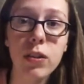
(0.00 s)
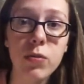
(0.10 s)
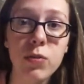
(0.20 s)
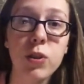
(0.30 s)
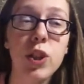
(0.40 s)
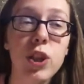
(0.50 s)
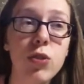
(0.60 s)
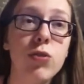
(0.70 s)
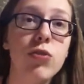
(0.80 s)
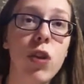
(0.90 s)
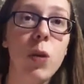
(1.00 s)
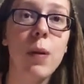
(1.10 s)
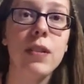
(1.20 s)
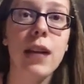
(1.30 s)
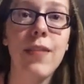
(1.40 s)
It was a huge struggle
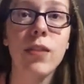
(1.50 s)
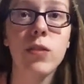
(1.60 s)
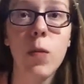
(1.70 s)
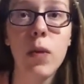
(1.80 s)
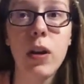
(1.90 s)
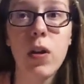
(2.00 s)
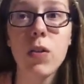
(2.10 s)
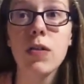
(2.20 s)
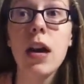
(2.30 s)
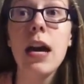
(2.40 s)
bus having so many girls.